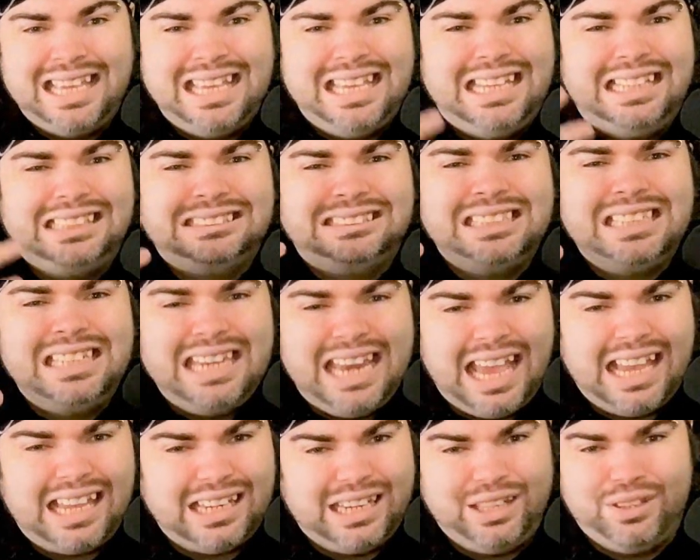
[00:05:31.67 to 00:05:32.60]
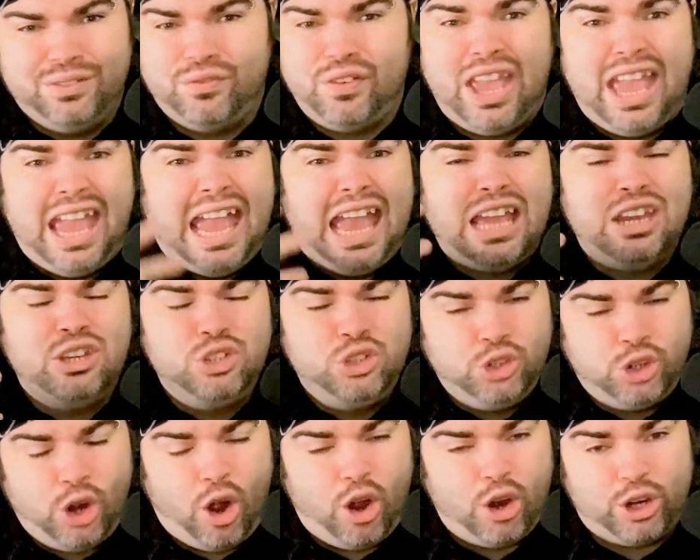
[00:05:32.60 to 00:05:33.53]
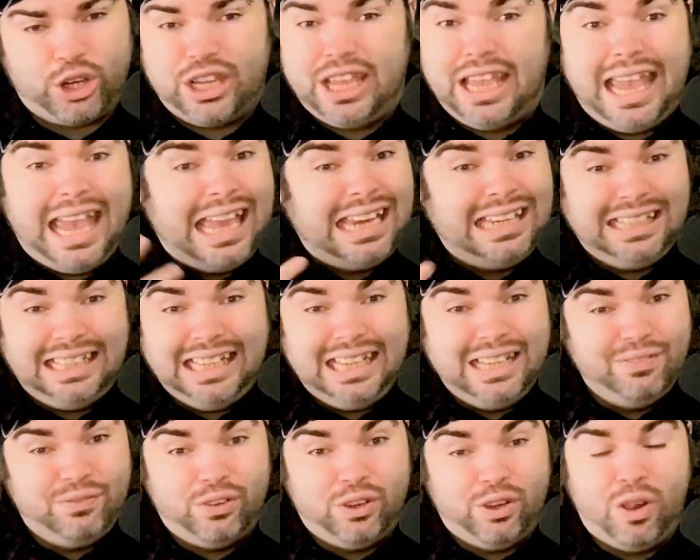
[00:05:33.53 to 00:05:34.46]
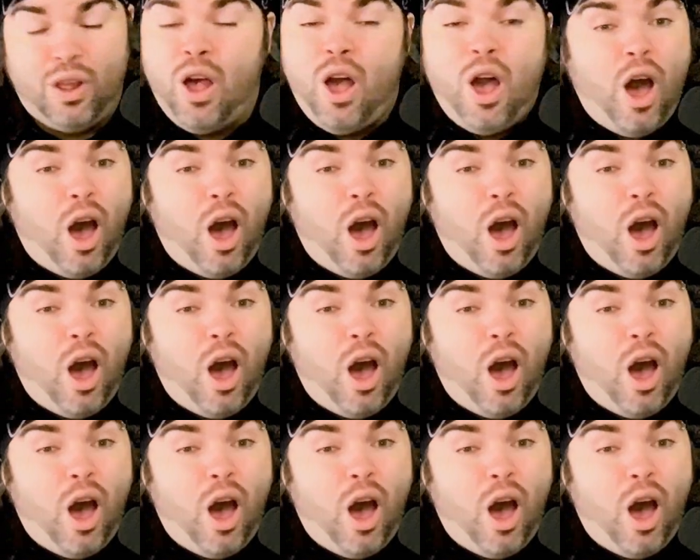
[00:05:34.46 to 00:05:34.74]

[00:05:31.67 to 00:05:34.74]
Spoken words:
is negative and dark and evil.